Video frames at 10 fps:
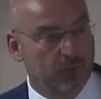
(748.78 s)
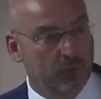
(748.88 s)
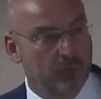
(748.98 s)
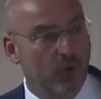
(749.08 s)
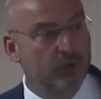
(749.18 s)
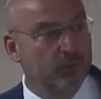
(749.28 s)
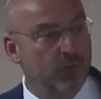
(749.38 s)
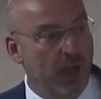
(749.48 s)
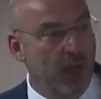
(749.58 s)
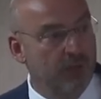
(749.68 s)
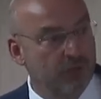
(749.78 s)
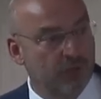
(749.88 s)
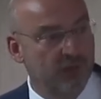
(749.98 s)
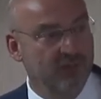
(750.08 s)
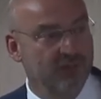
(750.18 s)
of modern
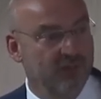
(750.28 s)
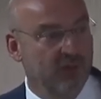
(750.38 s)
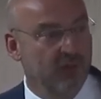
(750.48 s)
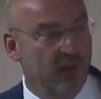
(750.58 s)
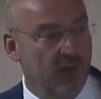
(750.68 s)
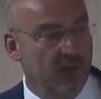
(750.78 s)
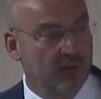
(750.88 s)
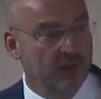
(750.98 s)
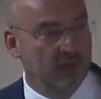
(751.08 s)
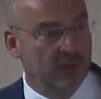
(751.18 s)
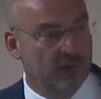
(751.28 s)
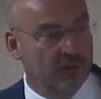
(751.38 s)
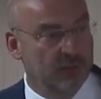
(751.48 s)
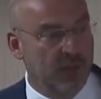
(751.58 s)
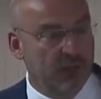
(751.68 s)
behavior has
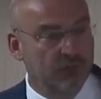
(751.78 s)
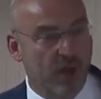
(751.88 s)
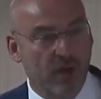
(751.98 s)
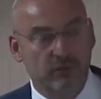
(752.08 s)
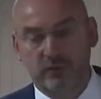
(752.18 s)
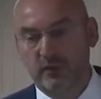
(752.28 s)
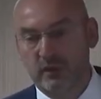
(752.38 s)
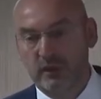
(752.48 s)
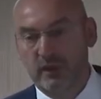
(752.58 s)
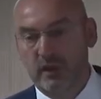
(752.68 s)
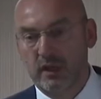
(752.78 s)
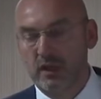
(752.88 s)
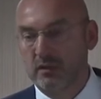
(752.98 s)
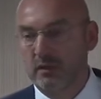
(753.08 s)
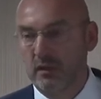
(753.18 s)
background
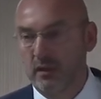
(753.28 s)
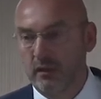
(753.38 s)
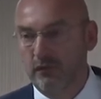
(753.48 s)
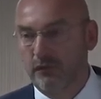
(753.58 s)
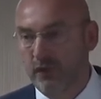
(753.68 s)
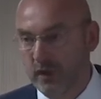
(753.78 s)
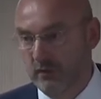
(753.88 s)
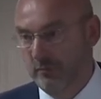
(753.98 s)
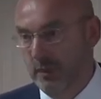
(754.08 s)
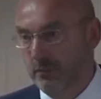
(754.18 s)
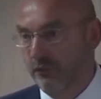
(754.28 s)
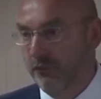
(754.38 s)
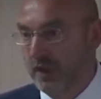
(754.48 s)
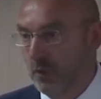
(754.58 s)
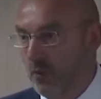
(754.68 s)
in fear. People
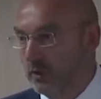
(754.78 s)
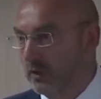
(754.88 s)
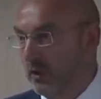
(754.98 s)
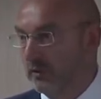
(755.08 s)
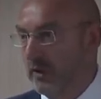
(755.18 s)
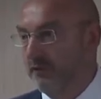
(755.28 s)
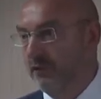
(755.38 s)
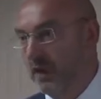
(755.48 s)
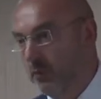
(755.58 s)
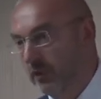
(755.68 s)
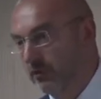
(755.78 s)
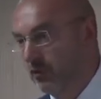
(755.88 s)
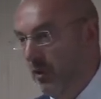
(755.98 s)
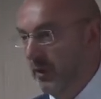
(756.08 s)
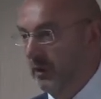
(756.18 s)
fear one of the fear what's
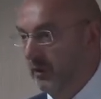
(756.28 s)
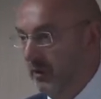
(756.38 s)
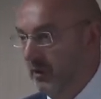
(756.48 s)
coming,